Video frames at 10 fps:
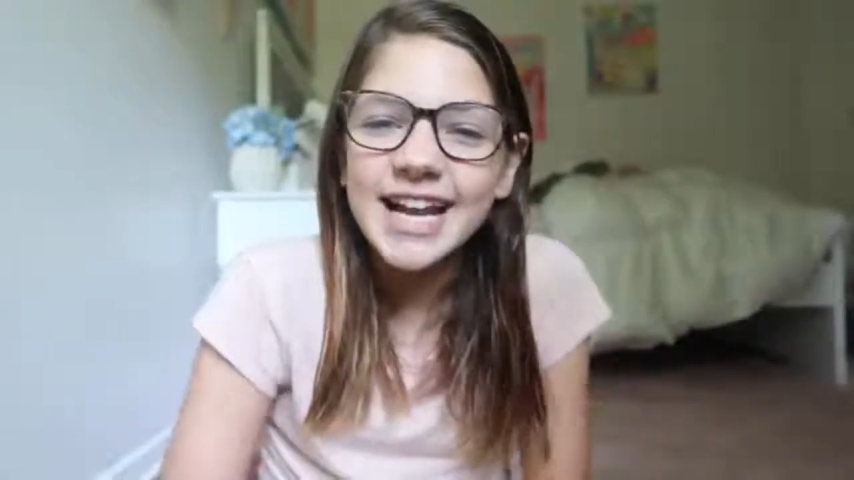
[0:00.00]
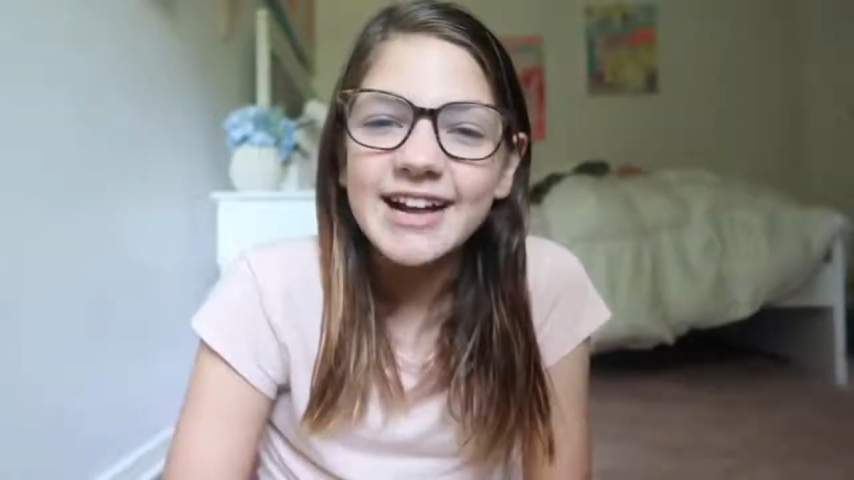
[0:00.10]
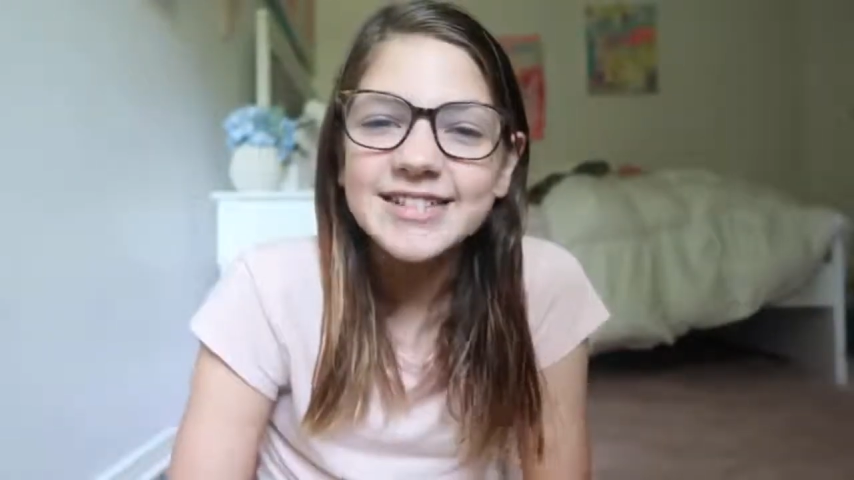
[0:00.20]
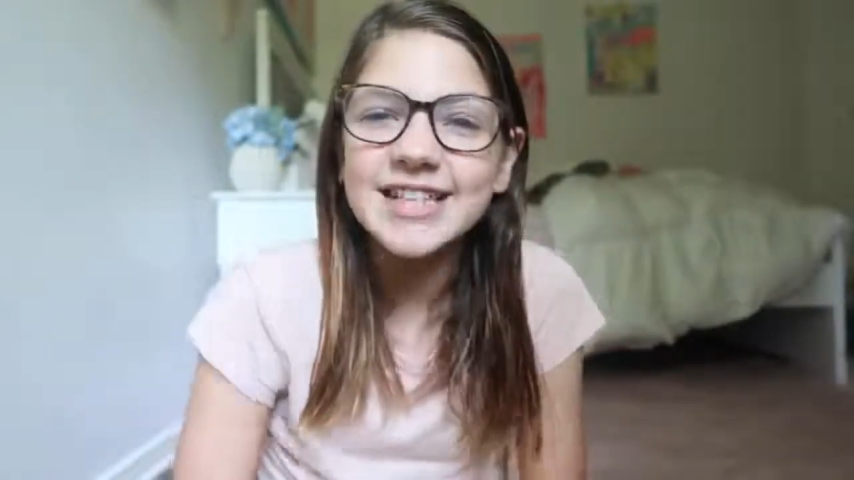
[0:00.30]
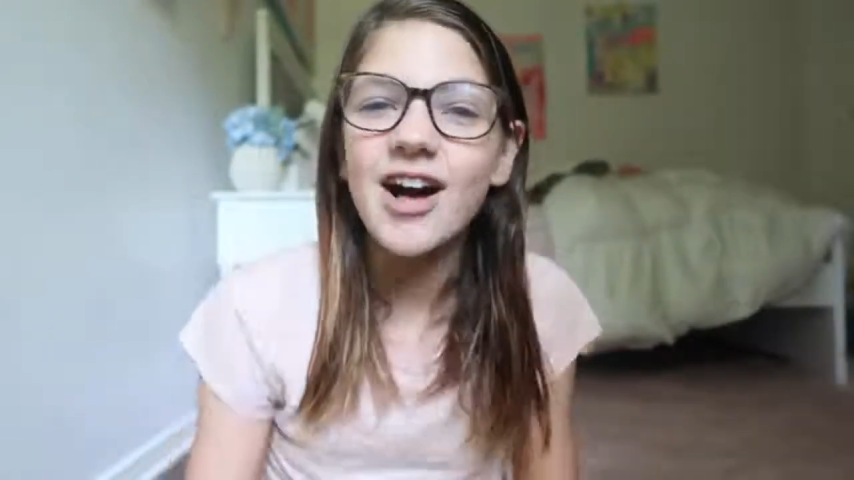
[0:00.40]
and
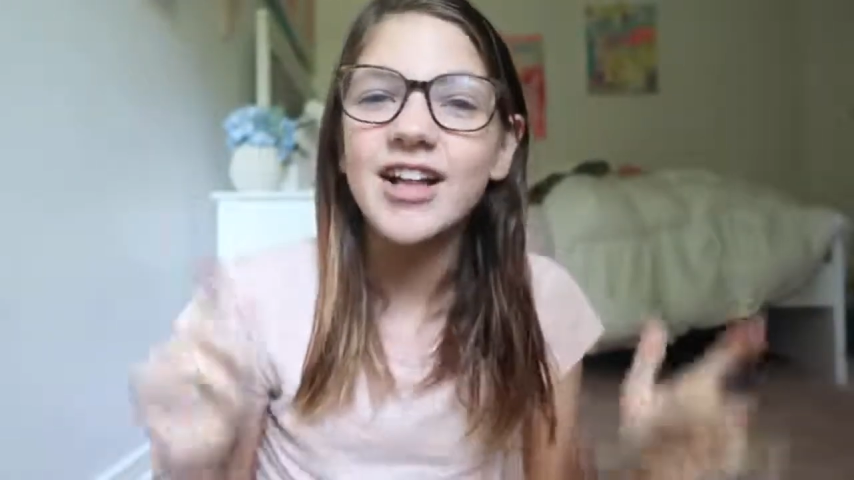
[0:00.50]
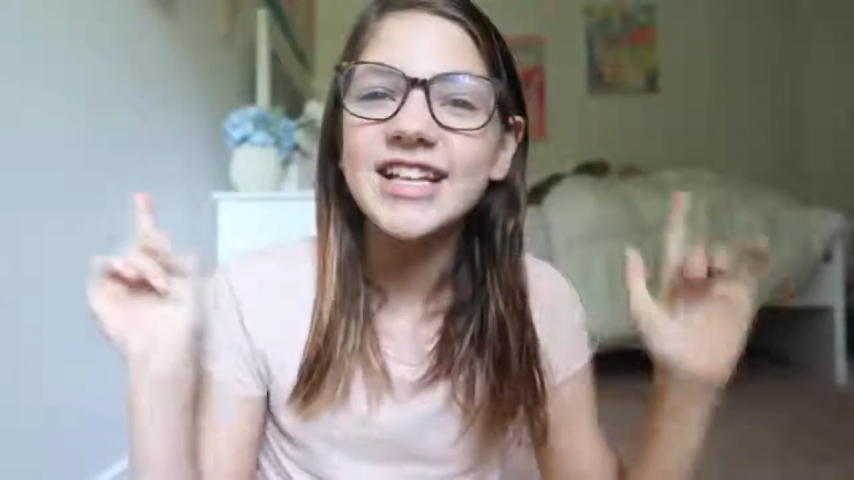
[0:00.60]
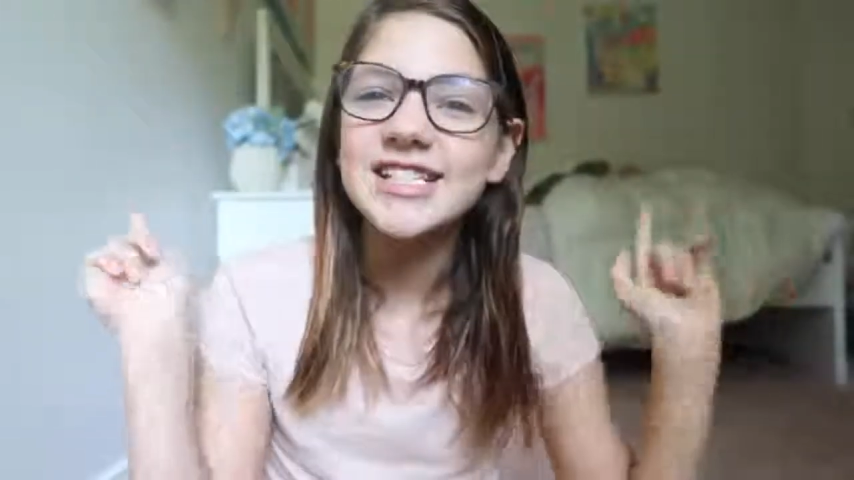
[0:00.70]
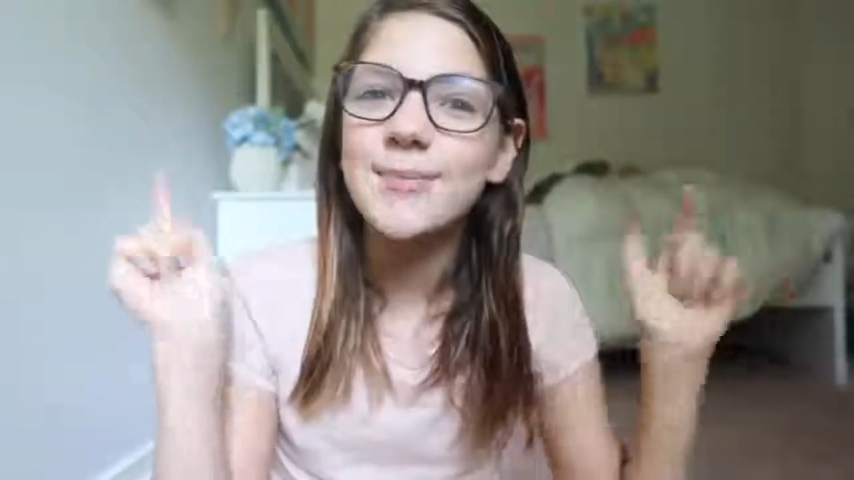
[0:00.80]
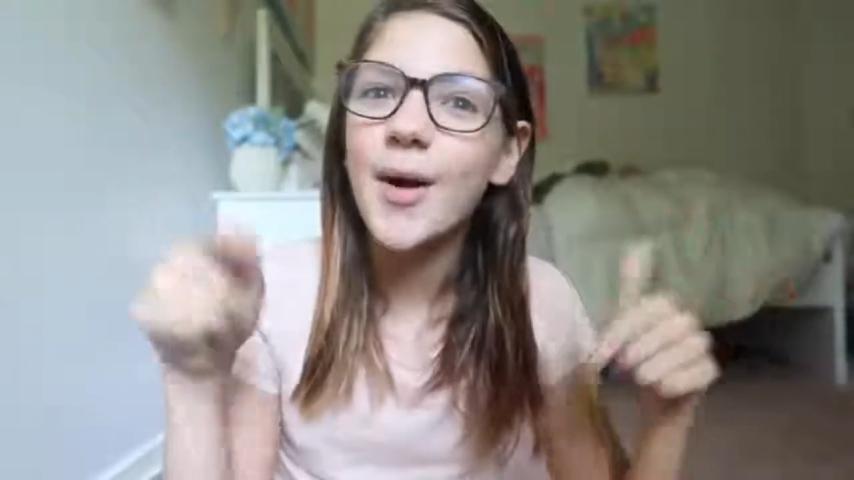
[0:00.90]
I'll see y'all
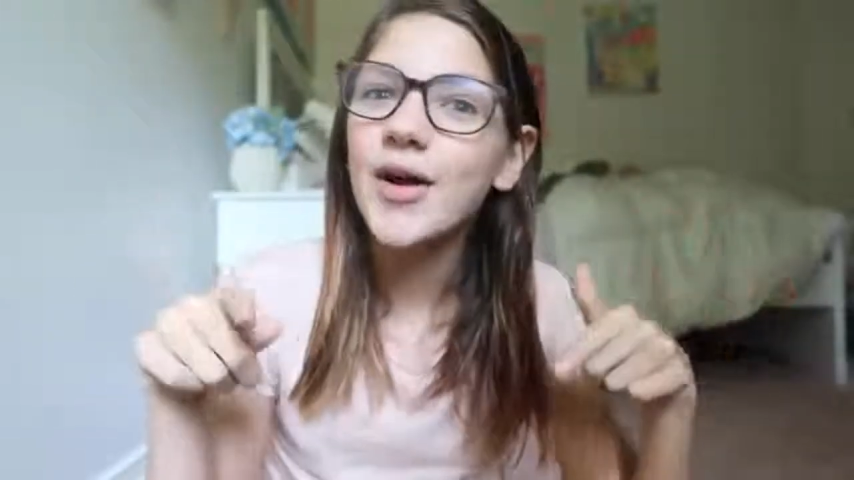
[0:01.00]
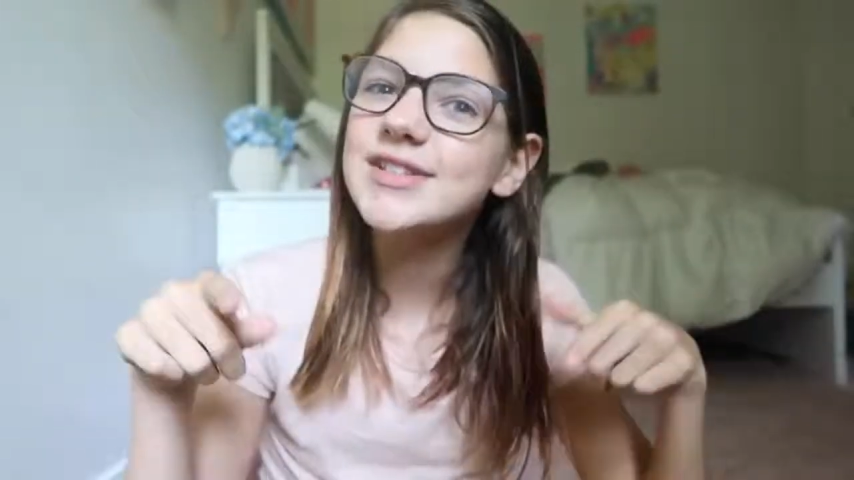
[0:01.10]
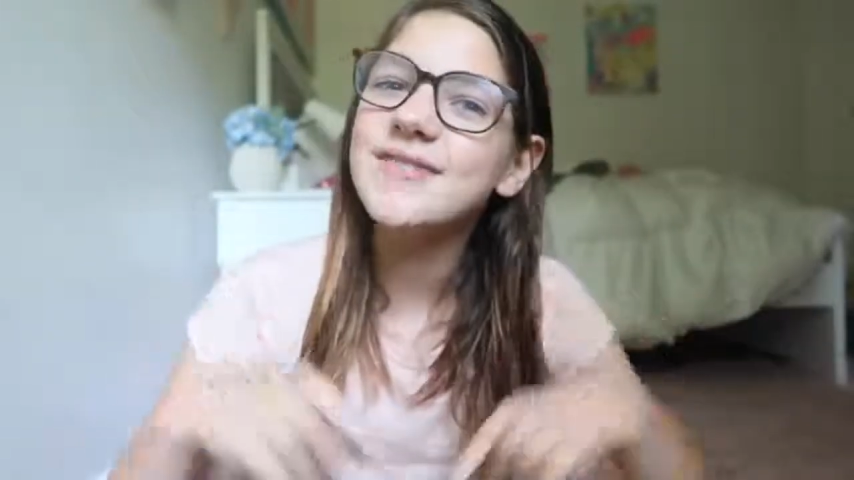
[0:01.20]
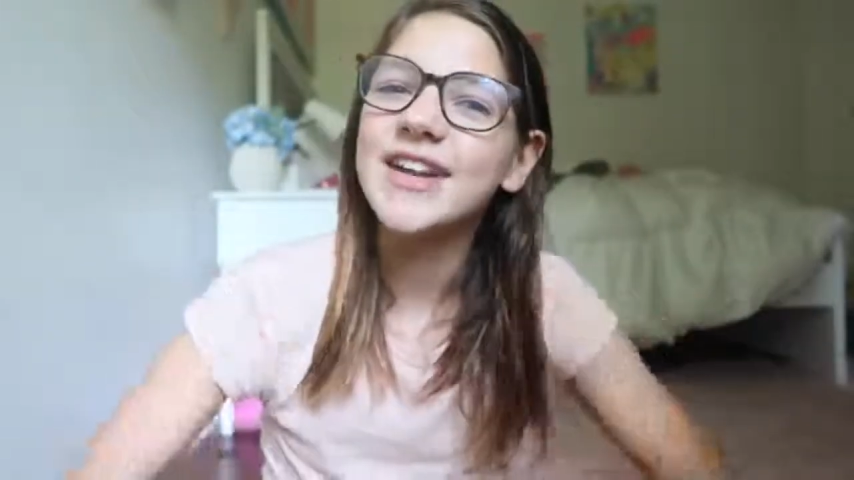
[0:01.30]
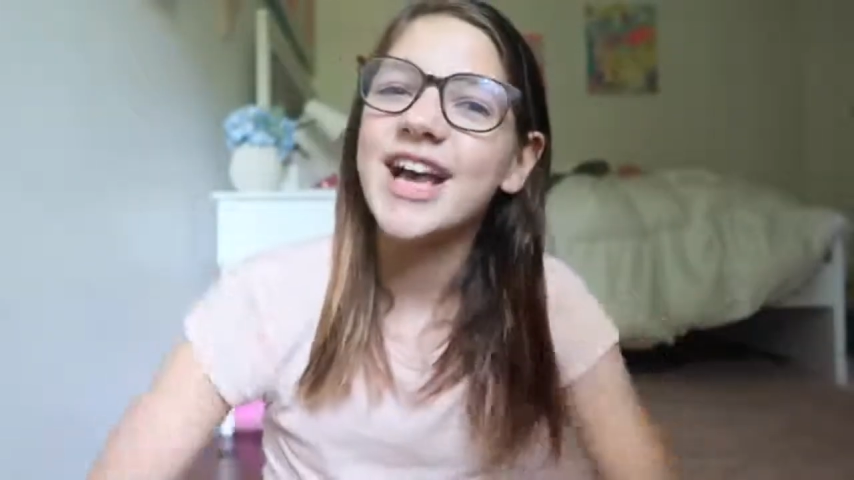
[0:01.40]
in
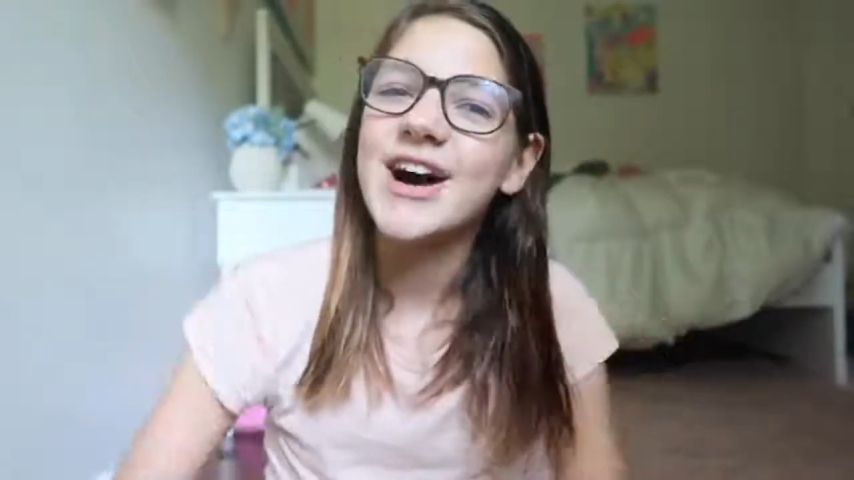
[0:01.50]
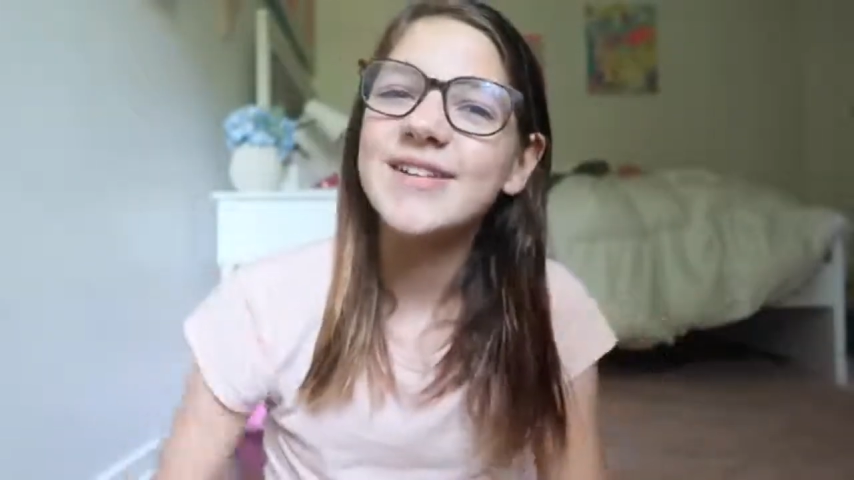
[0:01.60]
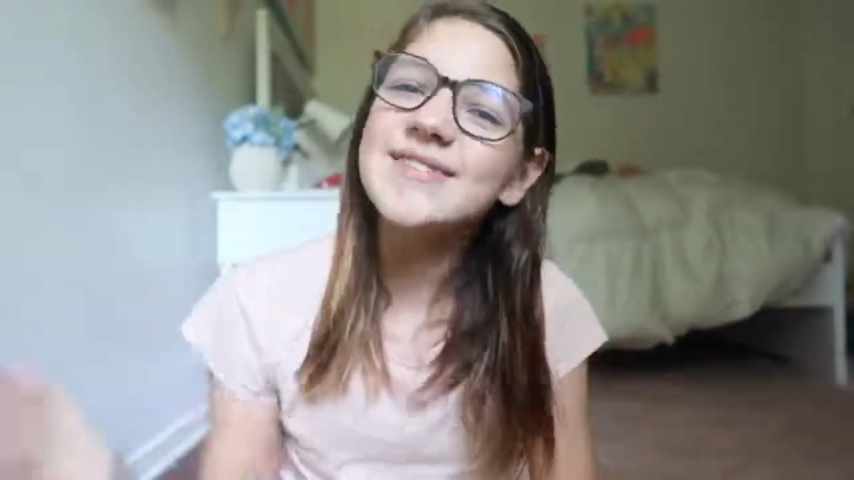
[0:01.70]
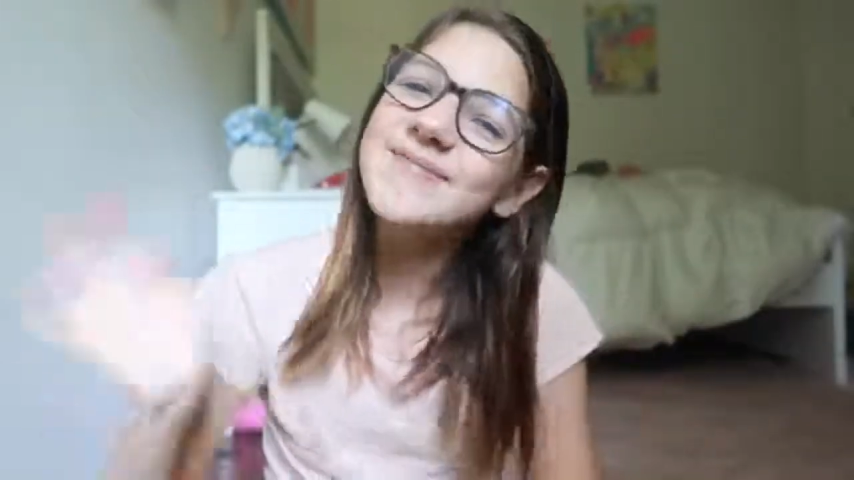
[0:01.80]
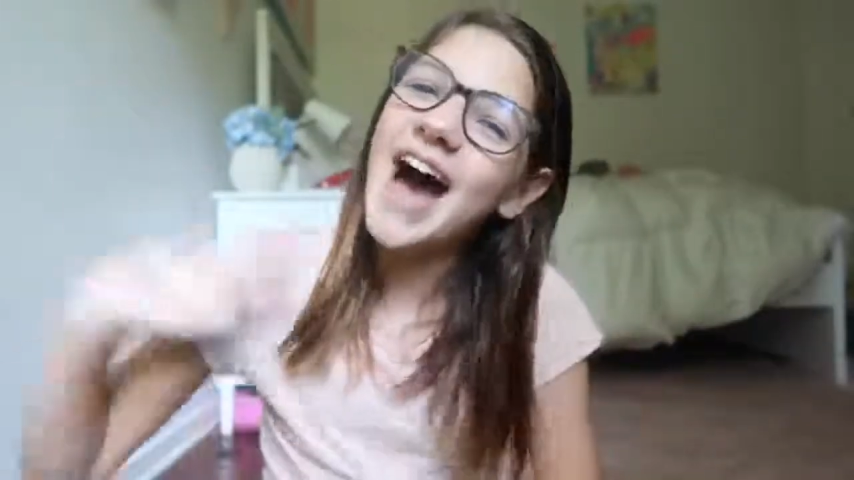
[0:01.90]
tomorrow's
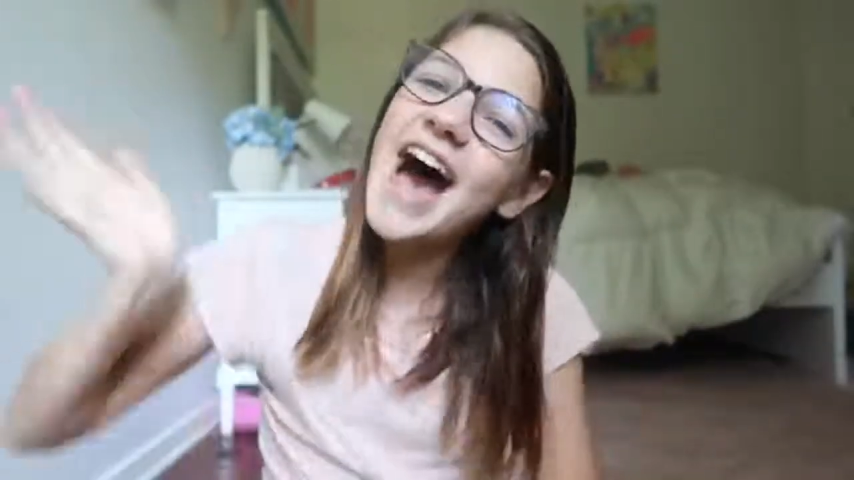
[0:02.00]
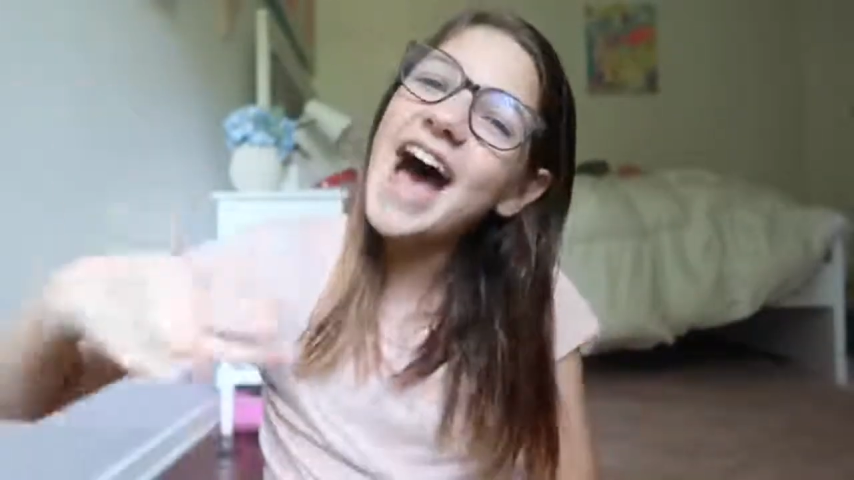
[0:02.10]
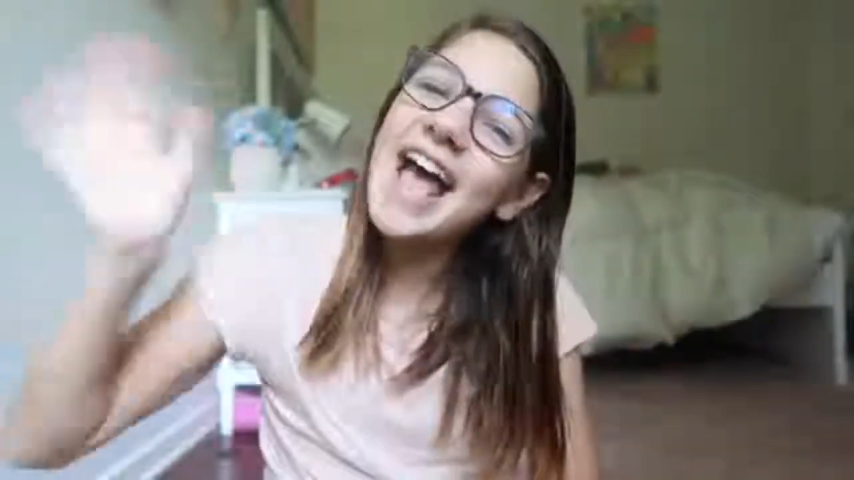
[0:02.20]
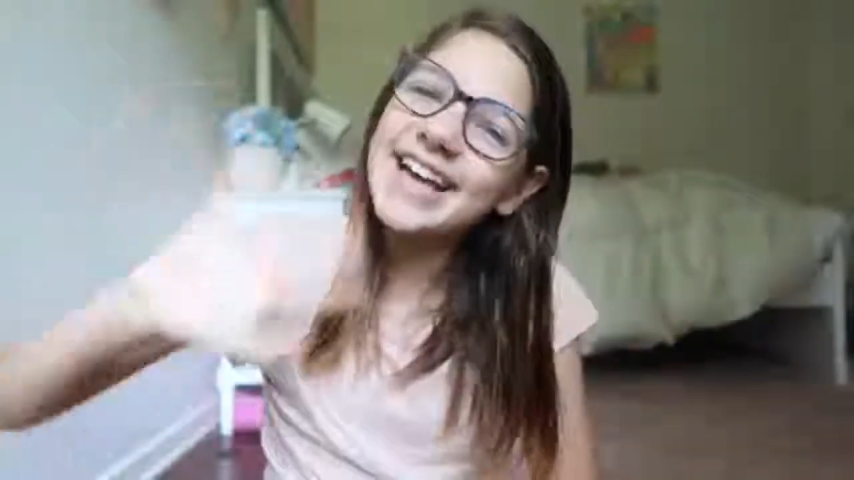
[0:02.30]
video. Bye!